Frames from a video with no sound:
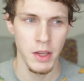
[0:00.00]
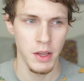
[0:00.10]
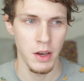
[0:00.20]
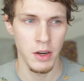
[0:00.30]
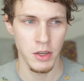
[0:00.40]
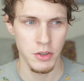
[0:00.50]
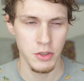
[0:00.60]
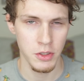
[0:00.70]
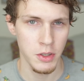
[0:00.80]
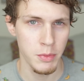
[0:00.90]
it and aren't
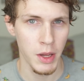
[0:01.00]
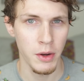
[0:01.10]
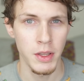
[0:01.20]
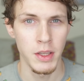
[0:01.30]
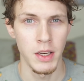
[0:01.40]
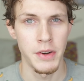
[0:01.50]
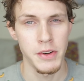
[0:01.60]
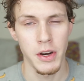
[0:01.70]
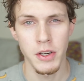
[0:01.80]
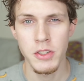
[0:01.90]
sure about it and
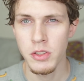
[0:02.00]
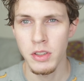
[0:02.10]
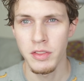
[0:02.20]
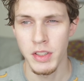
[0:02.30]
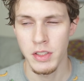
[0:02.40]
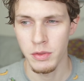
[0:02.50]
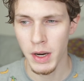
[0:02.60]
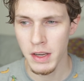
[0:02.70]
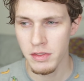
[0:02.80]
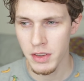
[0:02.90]
aren't sure if it's
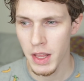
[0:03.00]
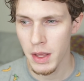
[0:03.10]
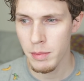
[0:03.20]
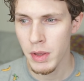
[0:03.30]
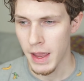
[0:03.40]
right for them.